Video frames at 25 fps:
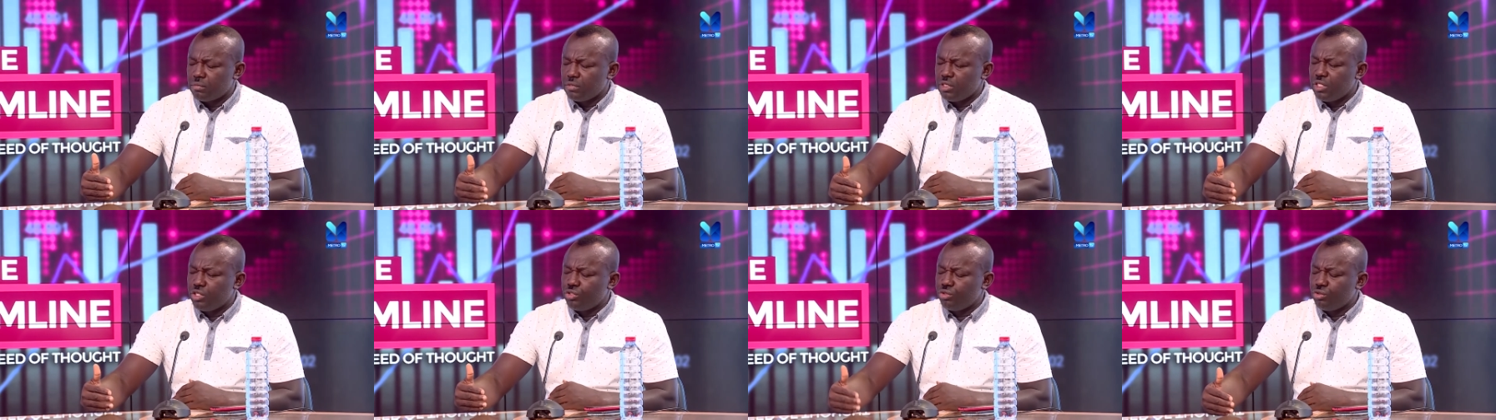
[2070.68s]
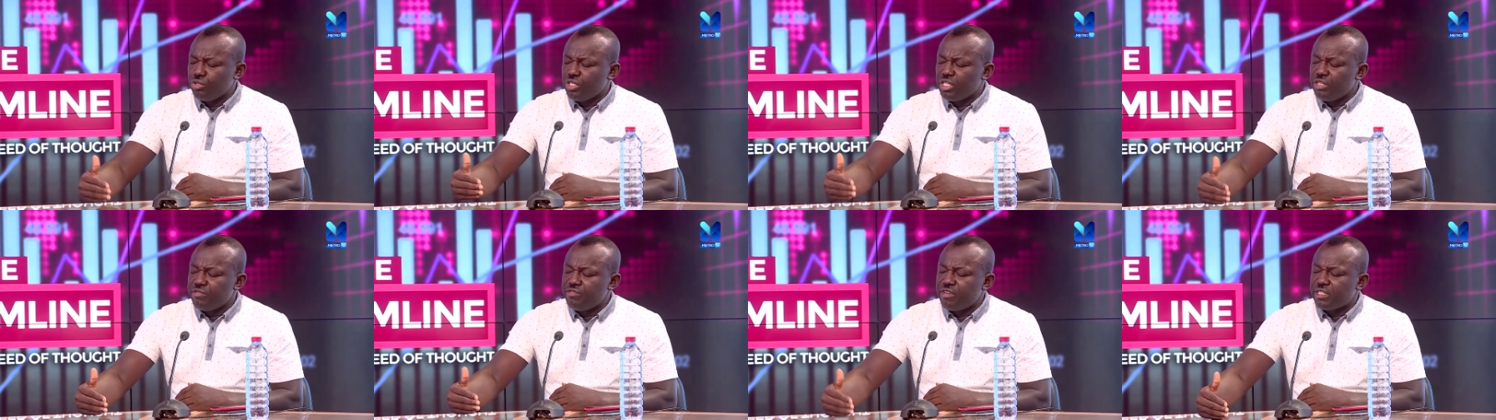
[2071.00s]
they
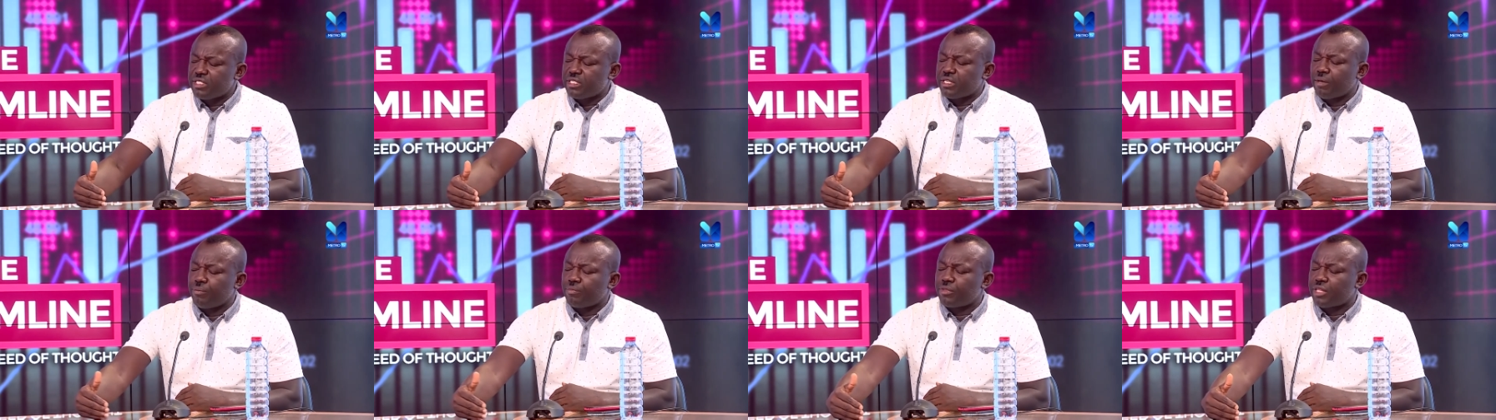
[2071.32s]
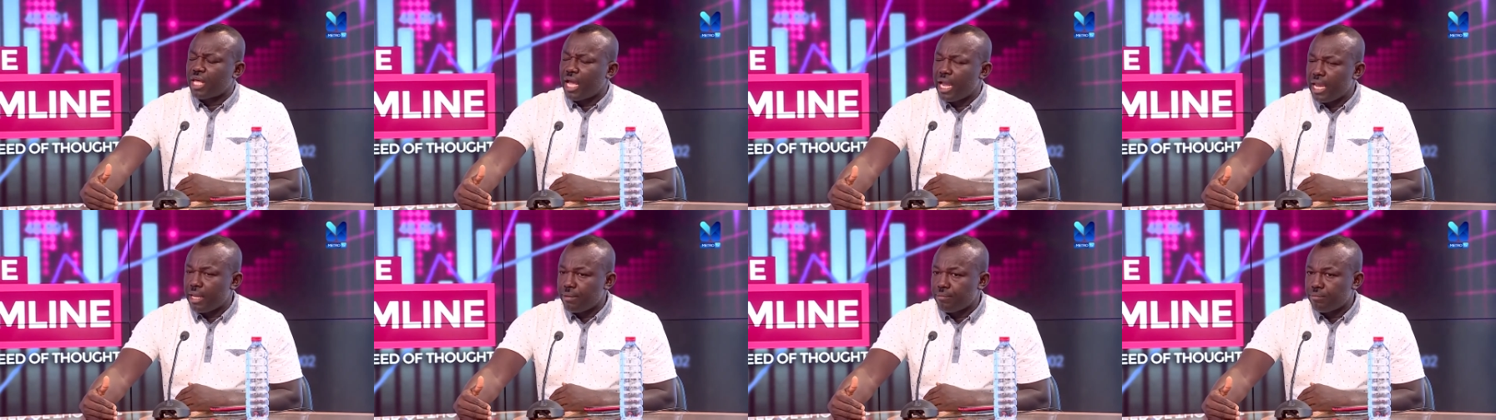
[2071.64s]
should give us some
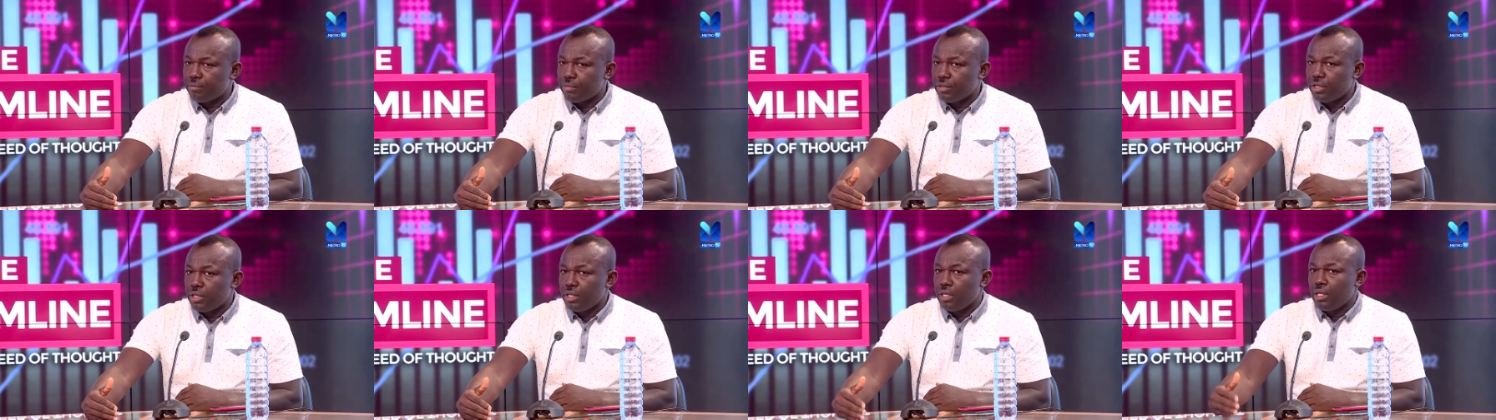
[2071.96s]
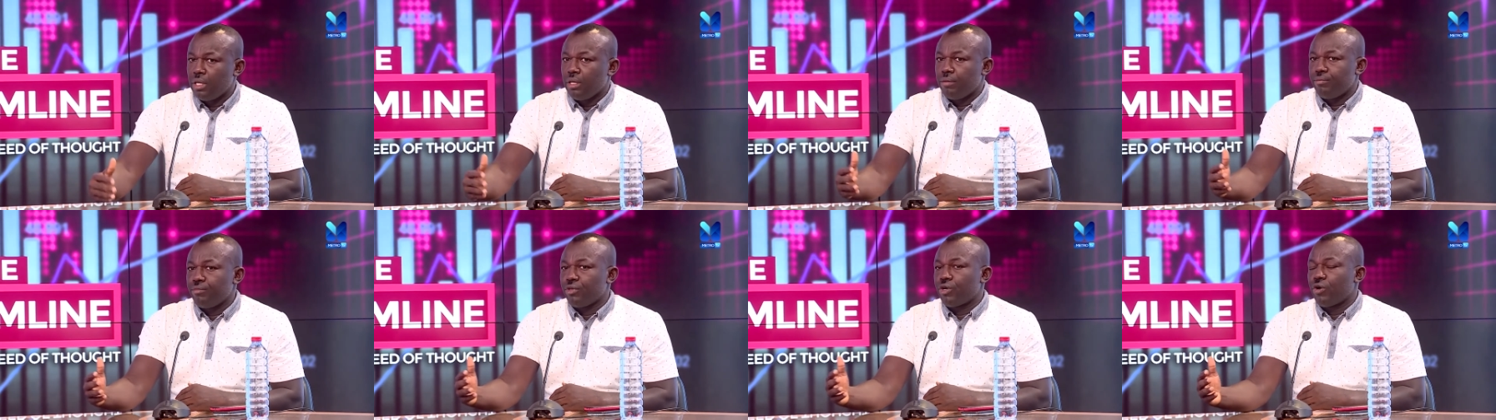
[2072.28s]
time.
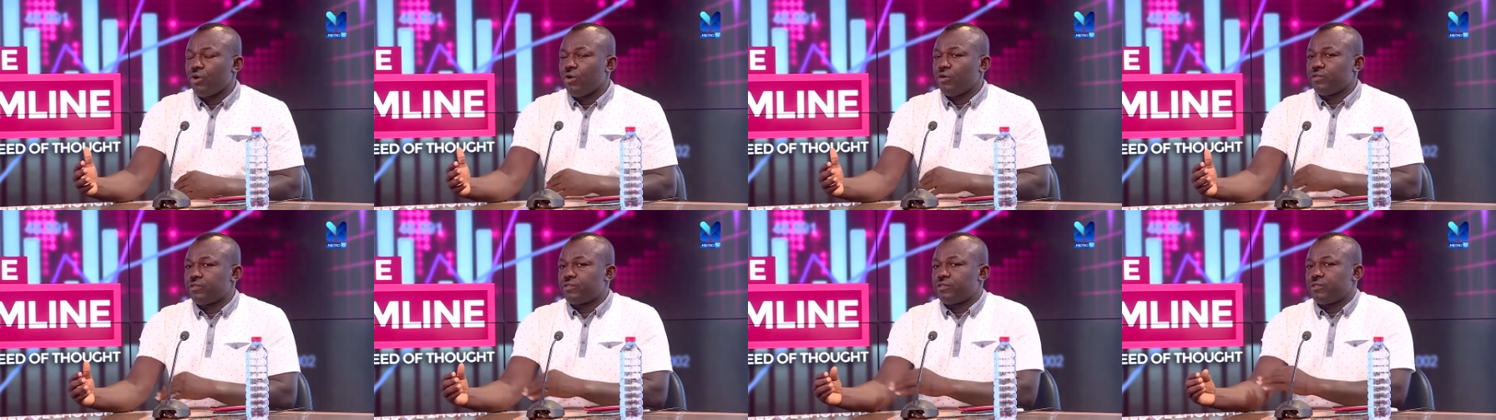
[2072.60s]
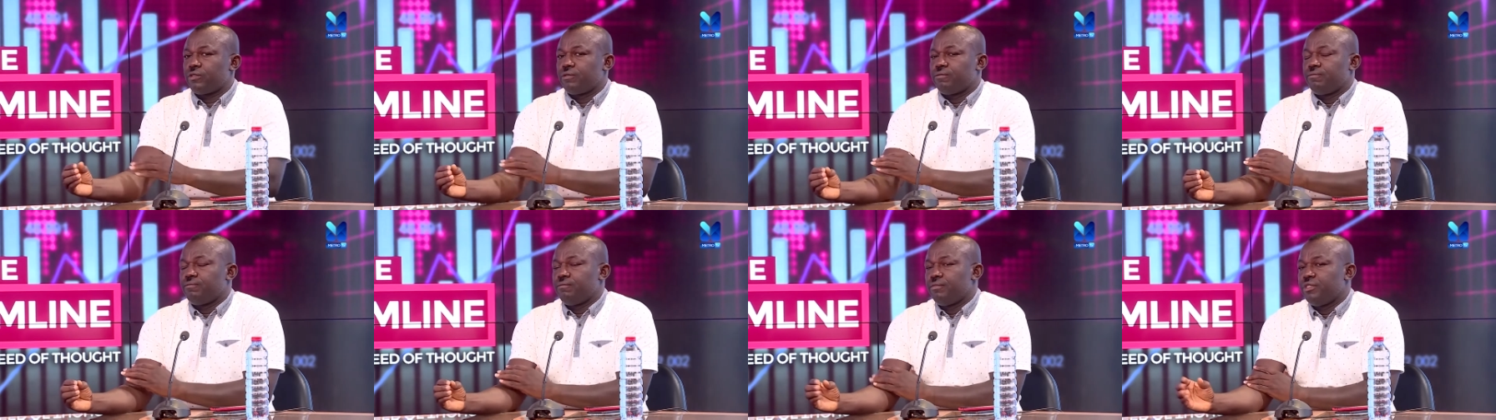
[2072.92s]
Because
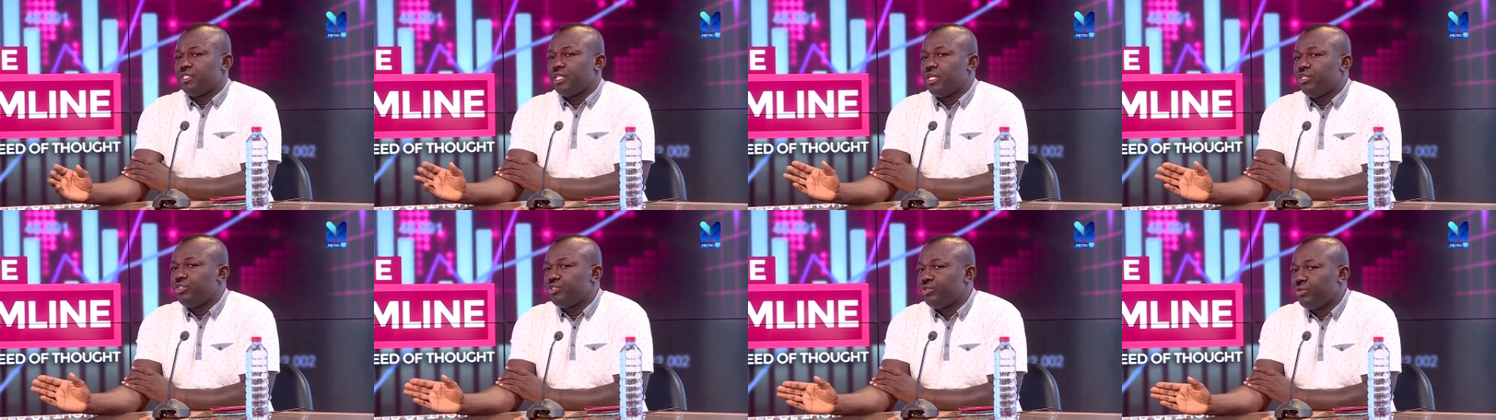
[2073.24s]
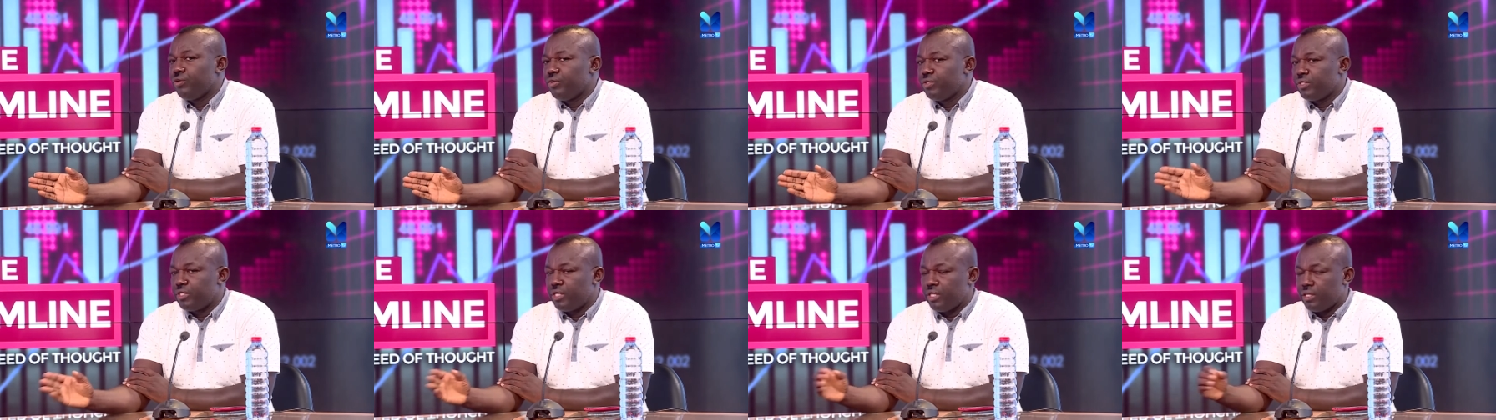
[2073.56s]
the issue
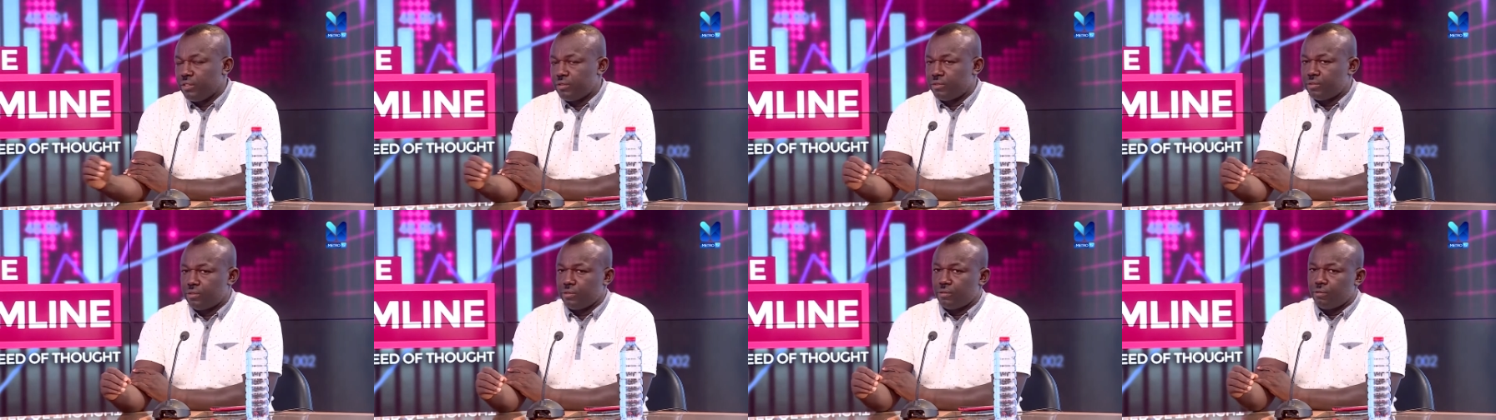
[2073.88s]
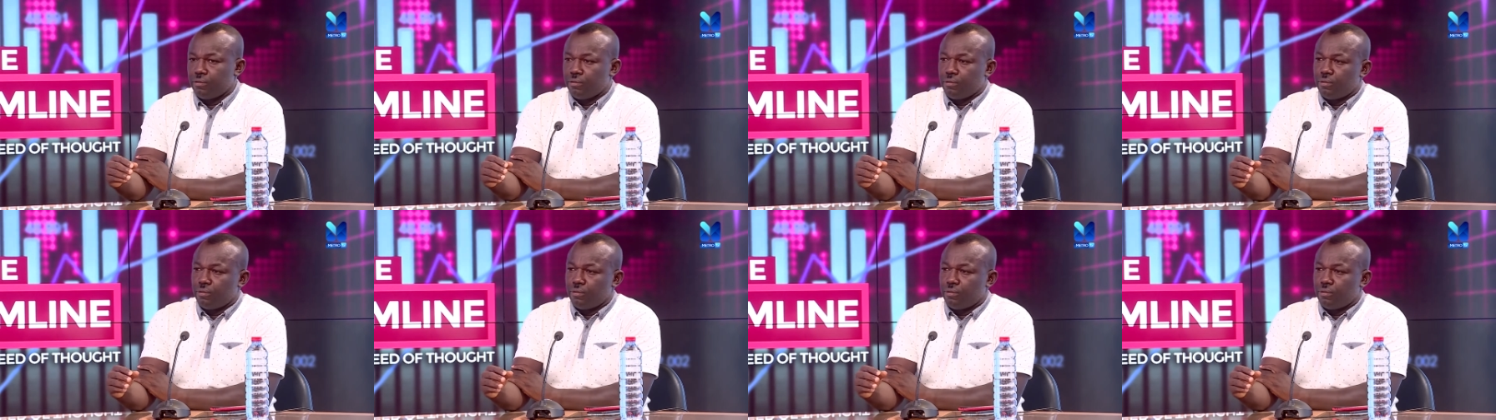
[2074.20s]
is this